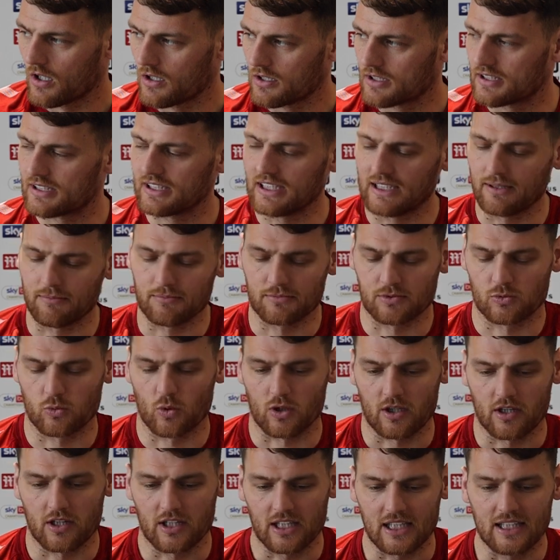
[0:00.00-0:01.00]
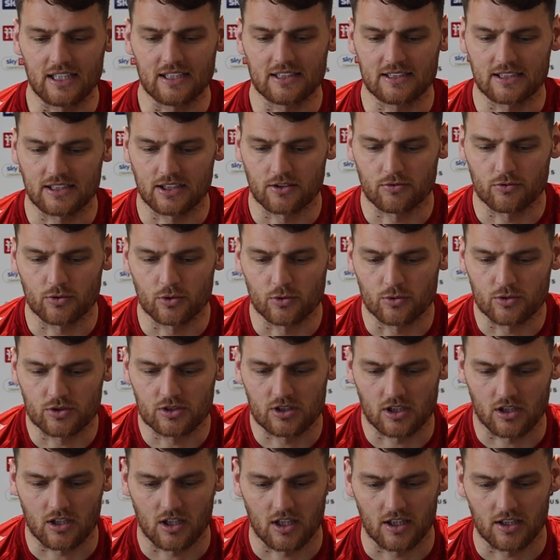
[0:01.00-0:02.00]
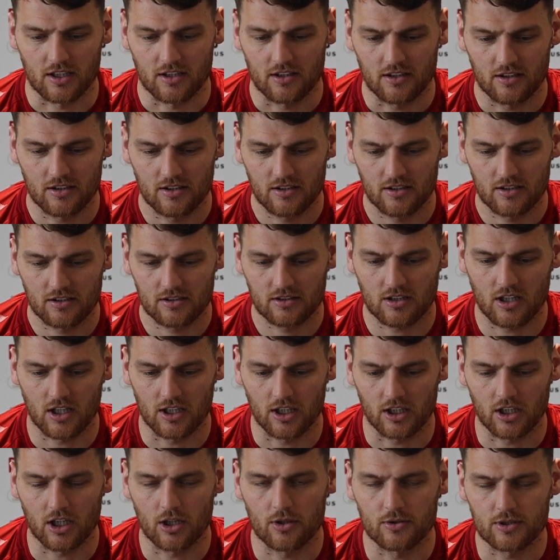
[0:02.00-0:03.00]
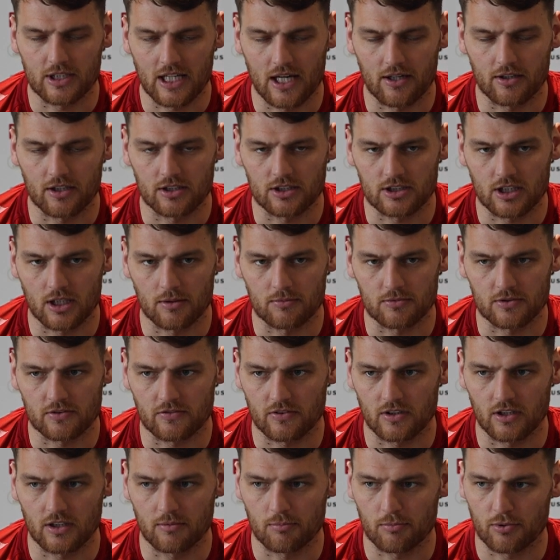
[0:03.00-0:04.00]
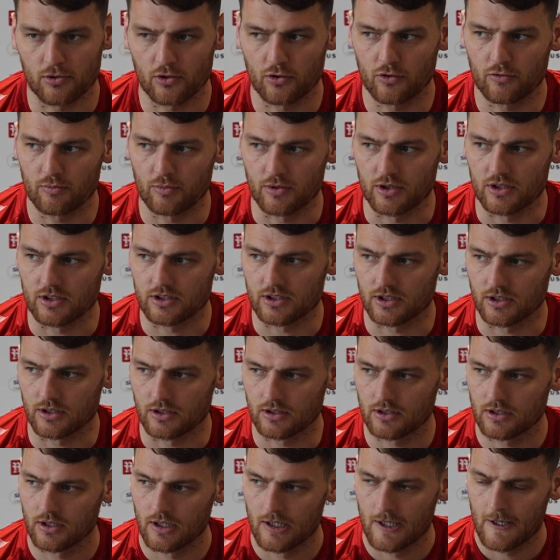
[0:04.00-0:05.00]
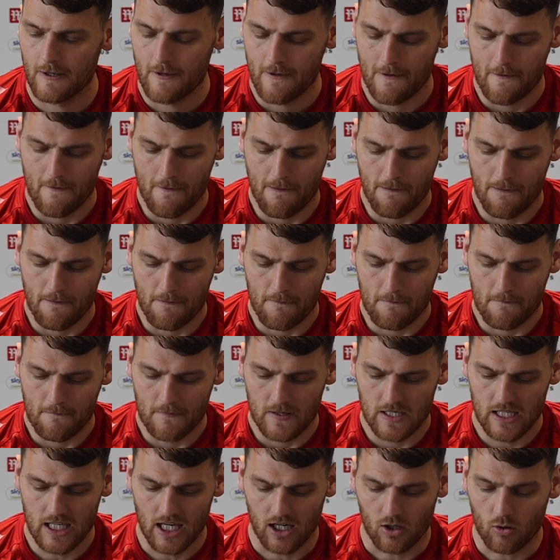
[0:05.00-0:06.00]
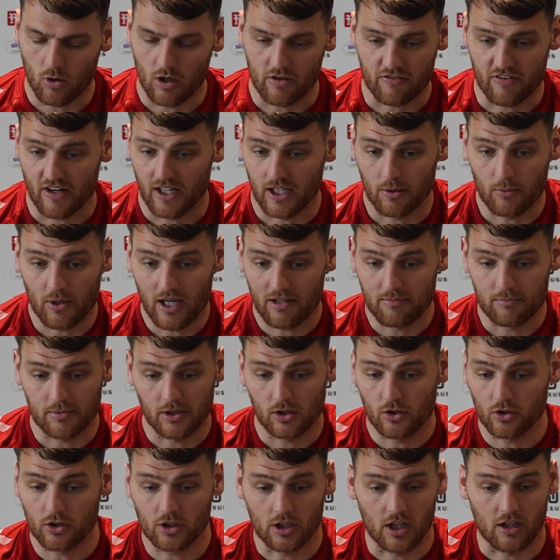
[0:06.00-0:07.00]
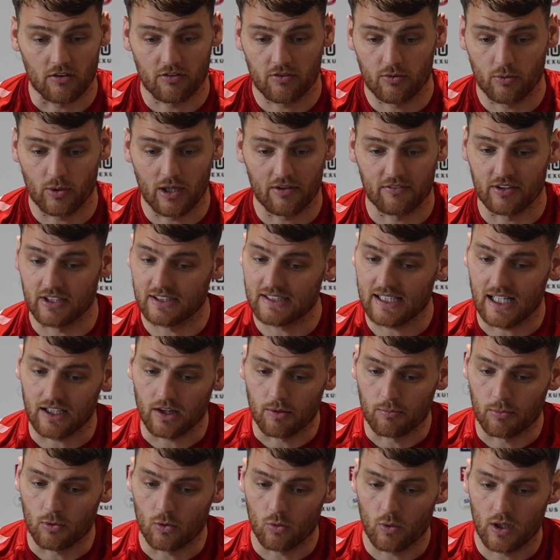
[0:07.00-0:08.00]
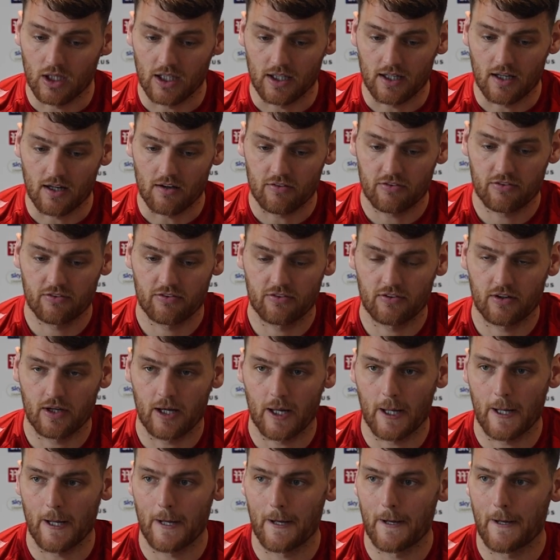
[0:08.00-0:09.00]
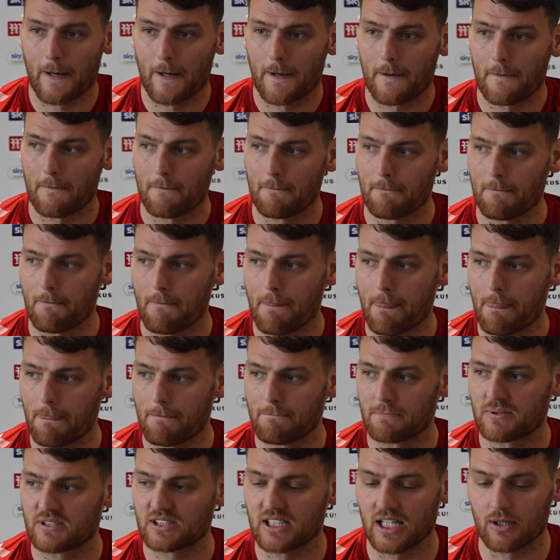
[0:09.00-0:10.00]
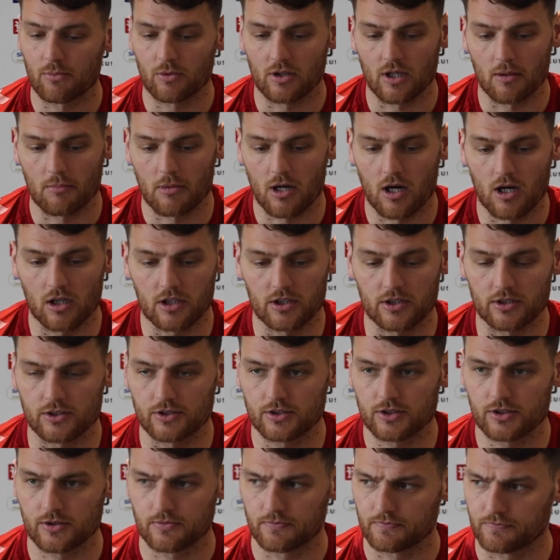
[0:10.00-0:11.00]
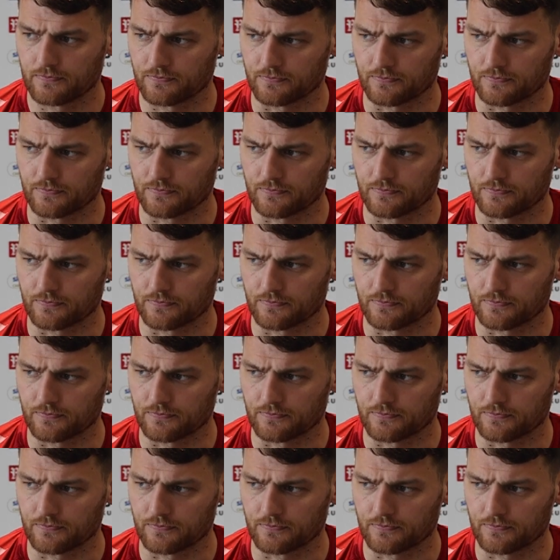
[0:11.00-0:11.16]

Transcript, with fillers: seems one of the easier routes to kind of kind of go down in terms of improvements. And yeah, quite frankly, we haven't been good enough. We haven't attacked the ball well enough. Um, stay with our markers.